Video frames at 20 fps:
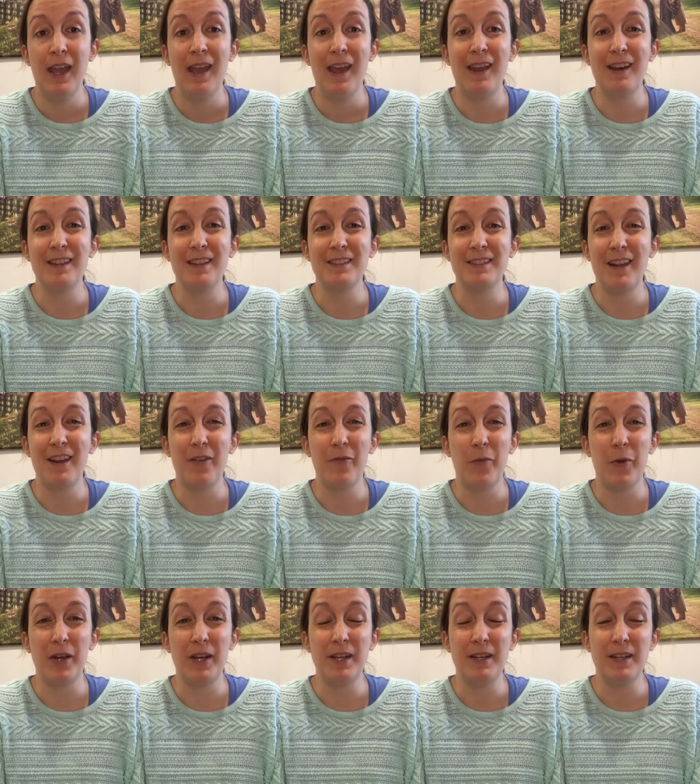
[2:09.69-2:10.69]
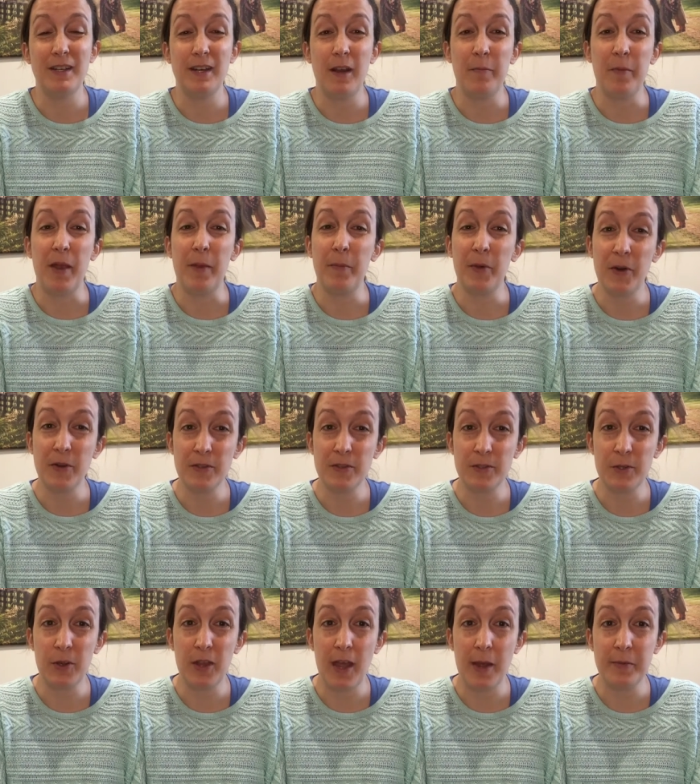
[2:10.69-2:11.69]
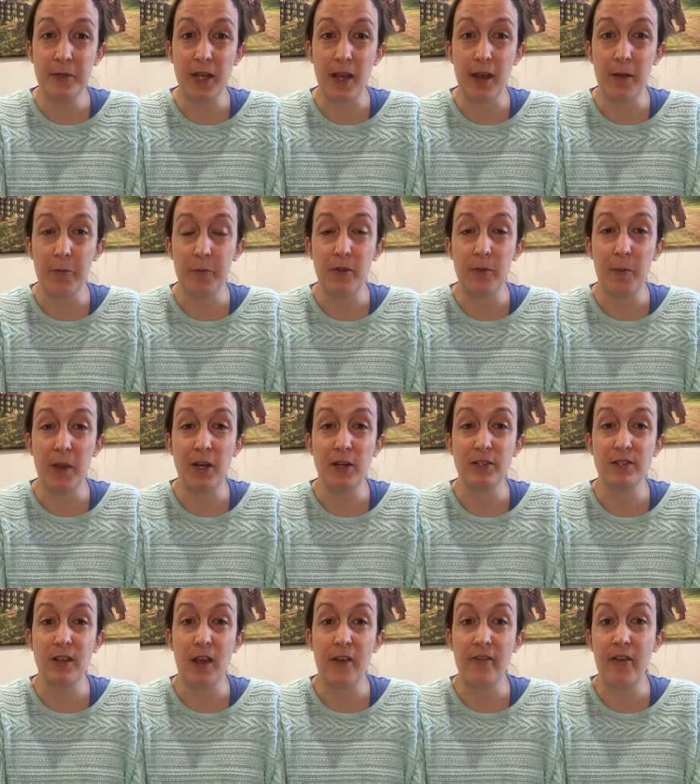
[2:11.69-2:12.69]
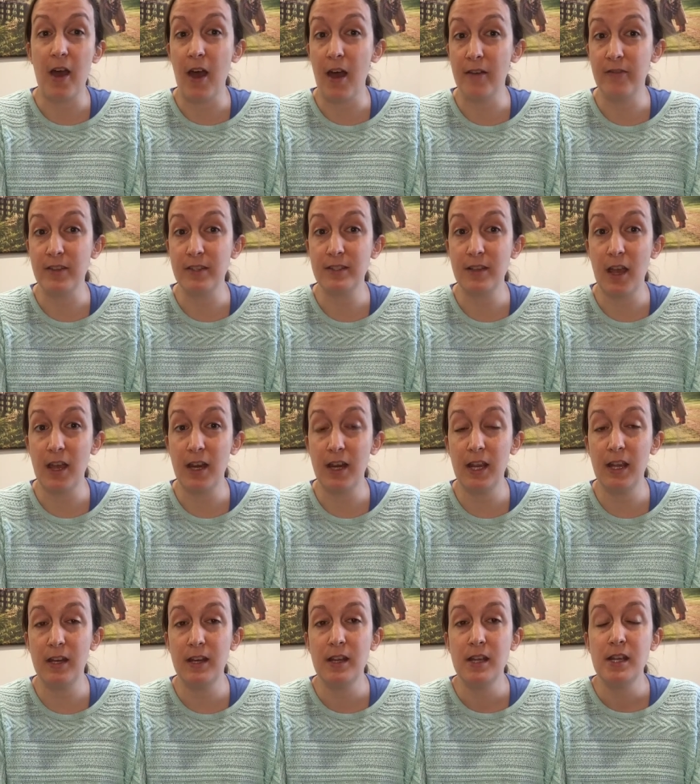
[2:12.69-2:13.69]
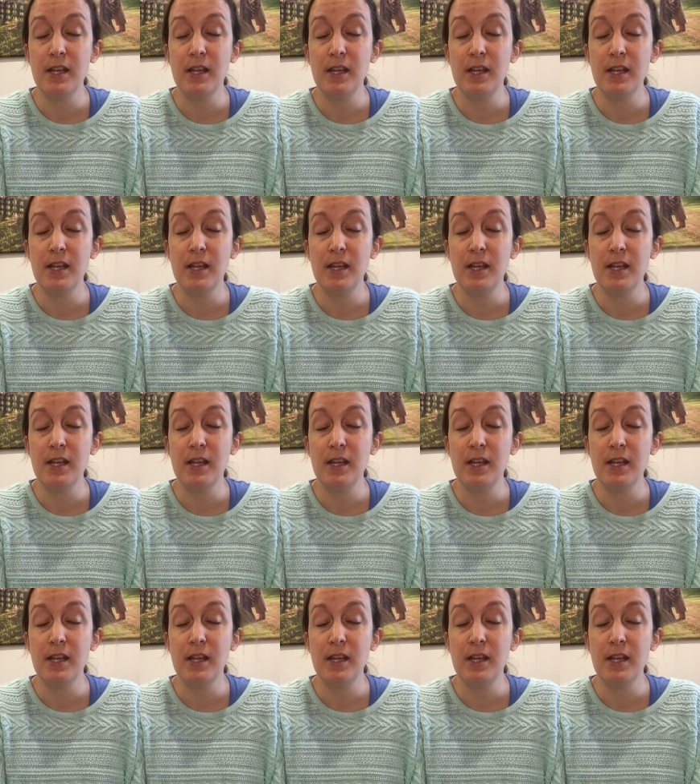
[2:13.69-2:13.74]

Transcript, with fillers: And instead of wanting to take my personal laptop with Microsoft Office on it,